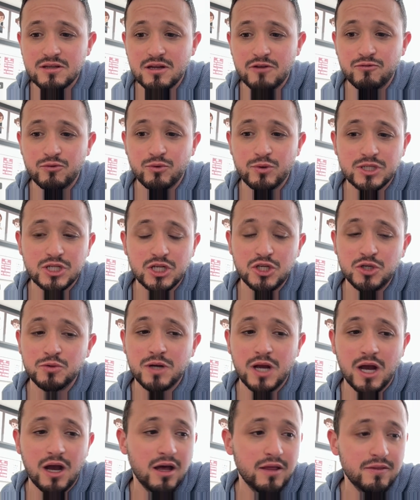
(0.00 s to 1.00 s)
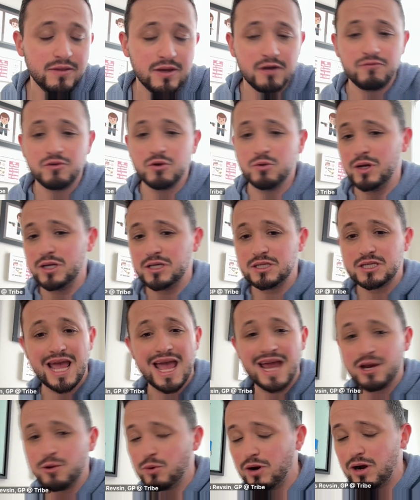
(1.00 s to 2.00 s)
than if you went to UConn, than if you went
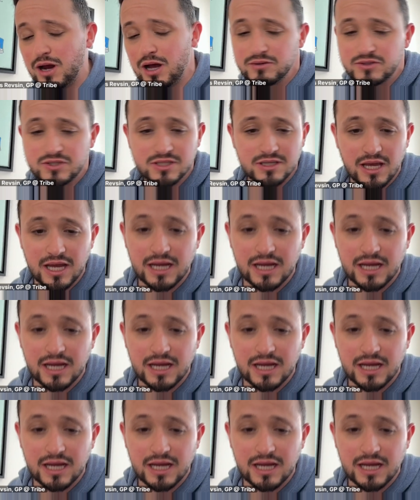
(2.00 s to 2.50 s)
to anywhere else.